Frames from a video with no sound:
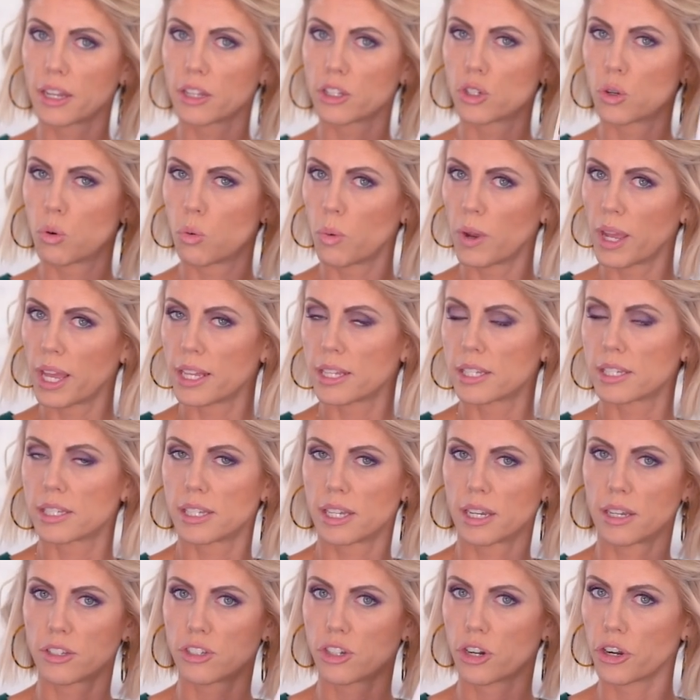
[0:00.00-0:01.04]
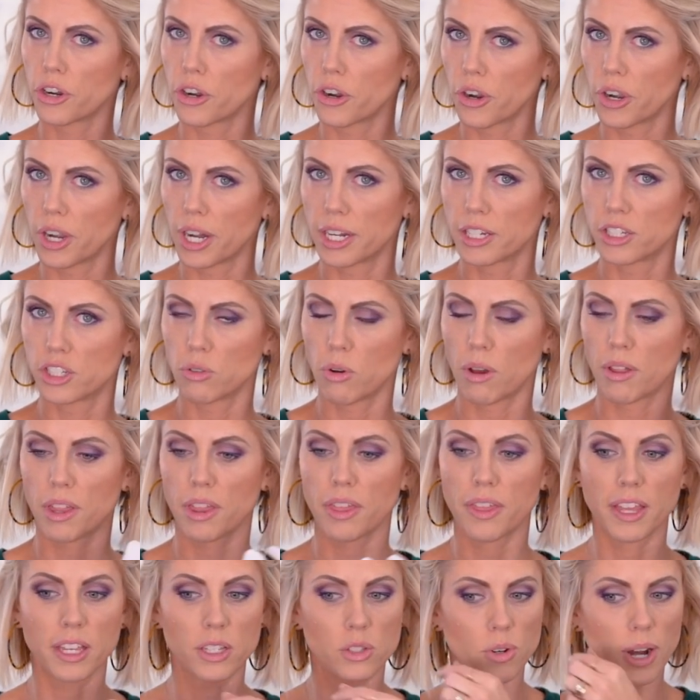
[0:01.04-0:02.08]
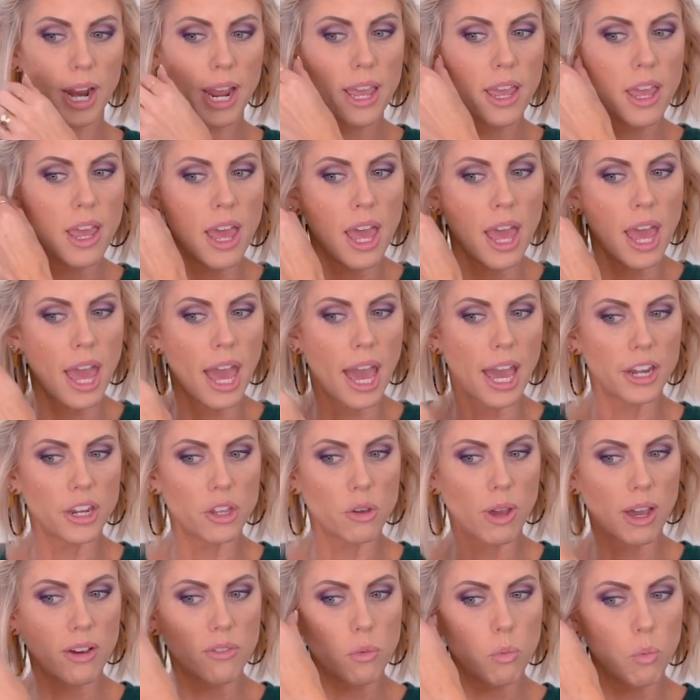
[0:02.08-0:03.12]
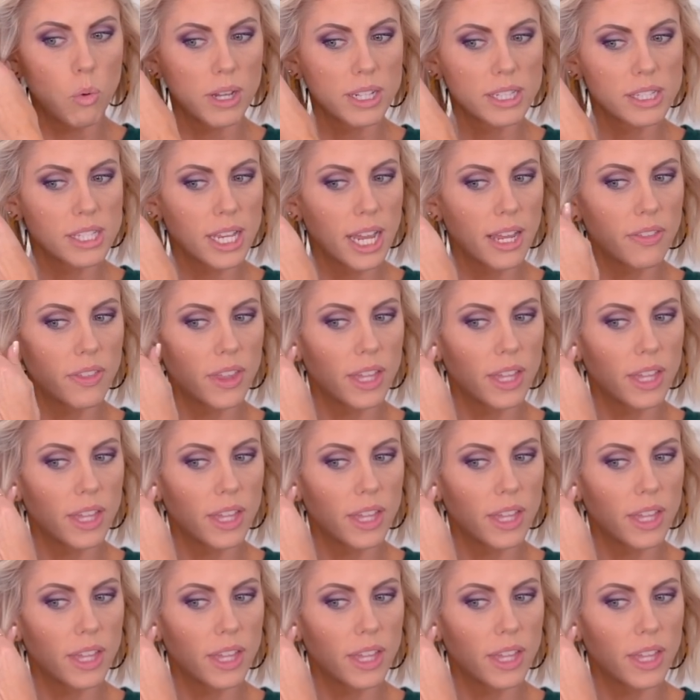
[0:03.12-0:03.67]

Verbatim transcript: of twist and turn and do all the things right, and you have one side